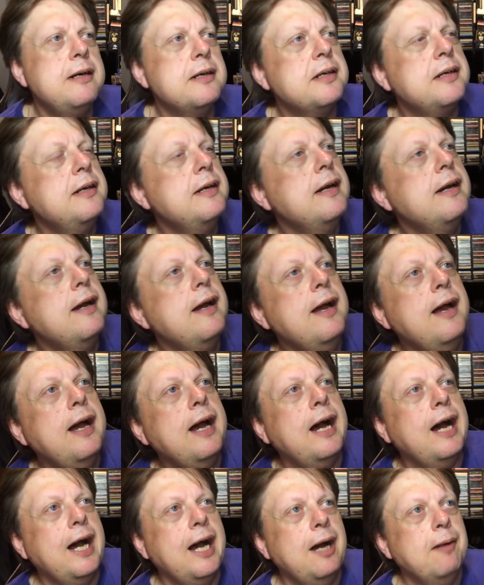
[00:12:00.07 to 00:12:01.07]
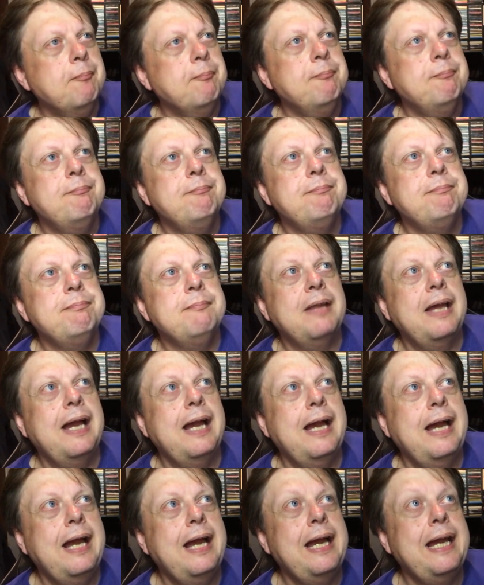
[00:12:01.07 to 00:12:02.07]
mark.
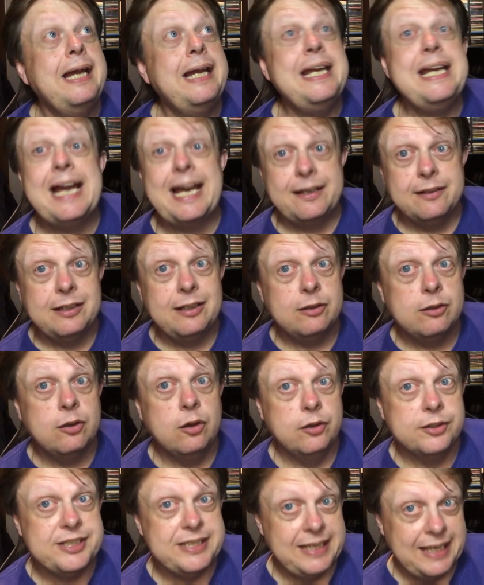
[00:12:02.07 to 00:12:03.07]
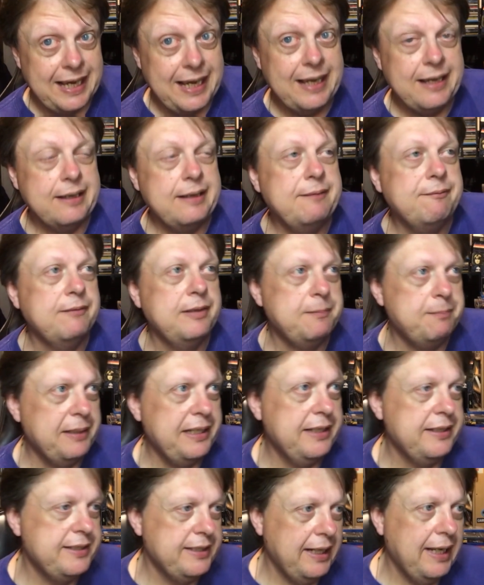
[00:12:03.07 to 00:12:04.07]
He hadn't got it yet. It'd
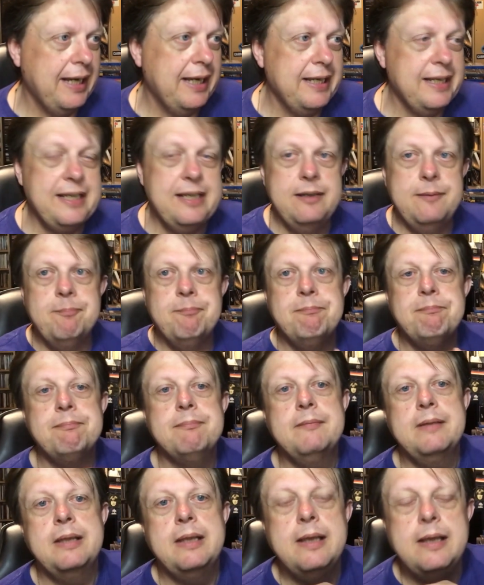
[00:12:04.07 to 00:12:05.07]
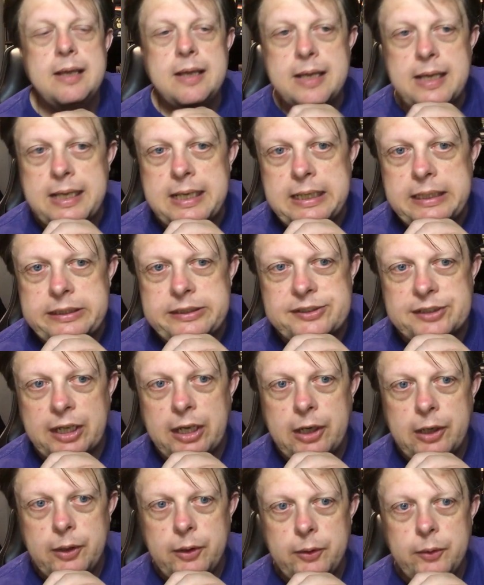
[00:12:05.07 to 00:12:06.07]
been a delay.
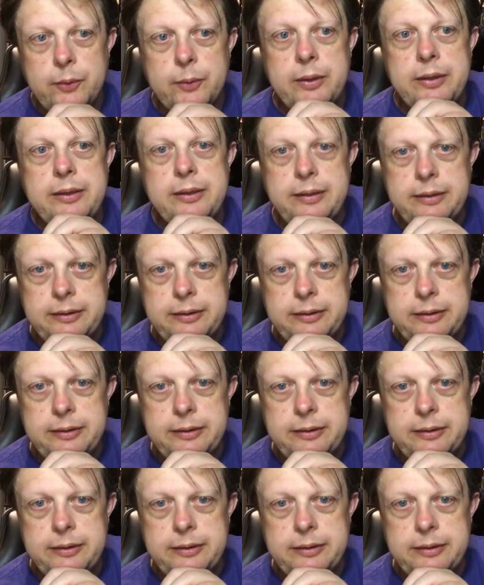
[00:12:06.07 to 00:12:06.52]
So,